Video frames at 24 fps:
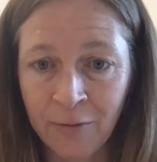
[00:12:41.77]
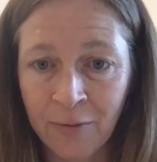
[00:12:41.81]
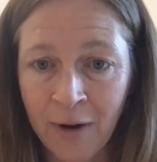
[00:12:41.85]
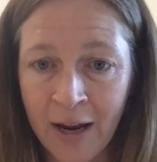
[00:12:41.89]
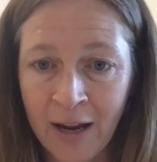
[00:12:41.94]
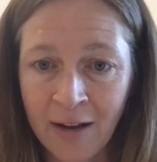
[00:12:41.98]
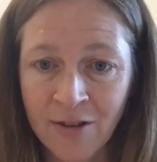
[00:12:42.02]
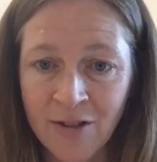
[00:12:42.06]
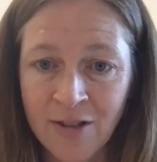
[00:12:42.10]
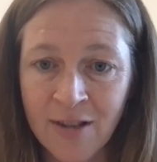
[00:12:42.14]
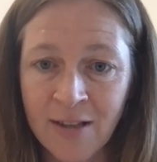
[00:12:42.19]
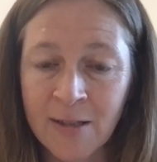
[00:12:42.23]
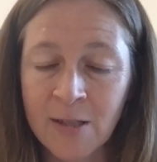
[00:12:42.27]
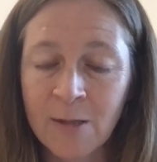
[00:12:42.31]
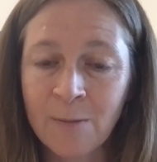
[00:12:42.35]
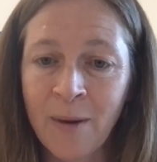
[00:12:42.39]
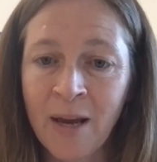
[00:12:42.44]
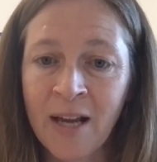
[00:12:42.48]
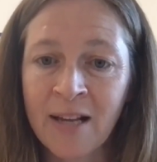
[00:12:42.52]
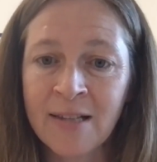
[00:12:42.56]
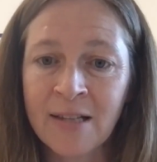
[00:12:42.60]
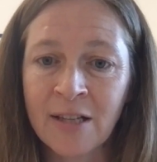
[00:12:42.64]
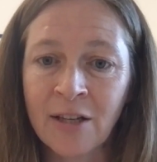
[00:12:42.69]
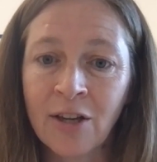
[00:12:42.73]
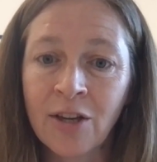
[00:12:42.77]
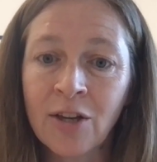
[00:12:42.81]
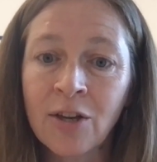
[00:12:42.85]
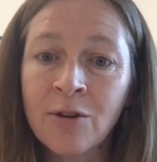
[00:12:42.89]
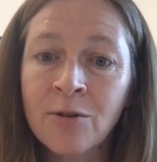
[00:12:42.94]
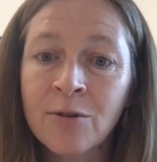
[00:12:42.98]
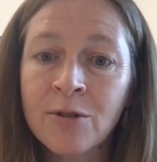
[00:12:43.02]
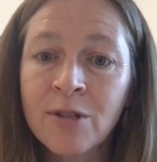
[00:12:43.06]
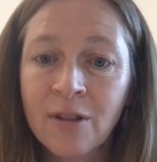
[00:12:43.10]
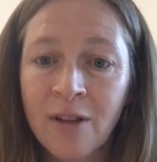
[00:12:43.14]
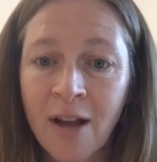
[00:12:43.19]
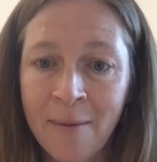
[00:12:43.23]
range that spans a
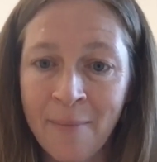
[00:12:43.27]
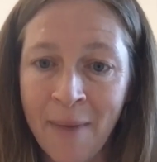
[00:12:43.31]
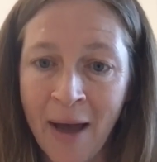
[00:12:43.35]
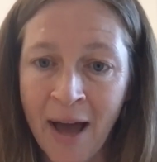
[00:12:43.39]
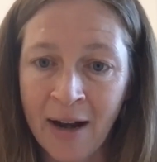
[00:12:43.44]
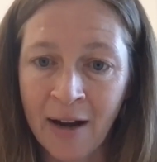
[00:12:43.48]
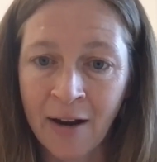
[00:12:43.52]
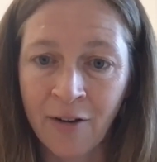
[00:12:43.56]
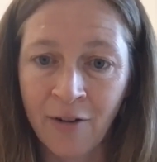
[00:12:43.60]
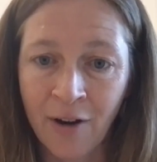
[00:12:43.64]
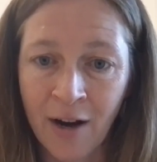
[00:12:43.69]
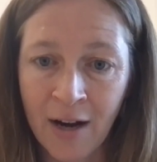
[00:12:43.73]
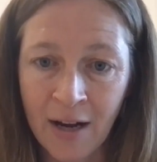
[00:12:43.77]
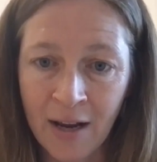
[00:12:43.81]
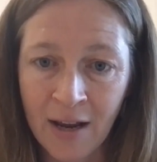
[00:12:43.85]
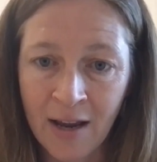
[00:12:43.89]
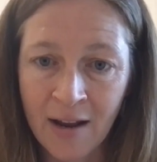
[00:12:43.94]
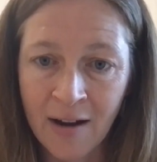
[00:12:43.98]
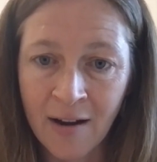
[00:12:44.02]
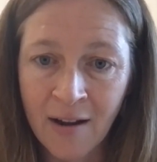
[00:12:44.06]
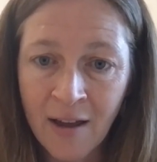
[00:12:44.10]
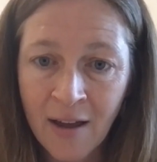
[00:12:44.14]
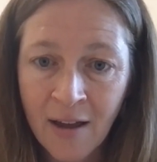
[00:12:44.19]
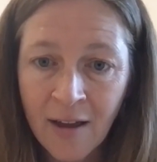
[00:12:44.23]
huge climatic gradient.